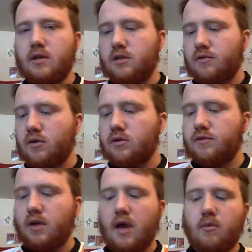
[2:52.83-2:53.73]
in his
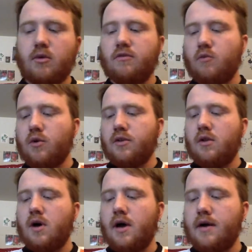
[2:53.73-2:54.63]
first game on the fourth
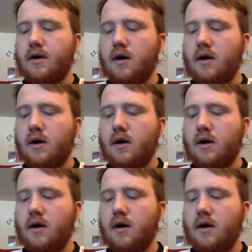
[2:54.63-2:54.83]
line.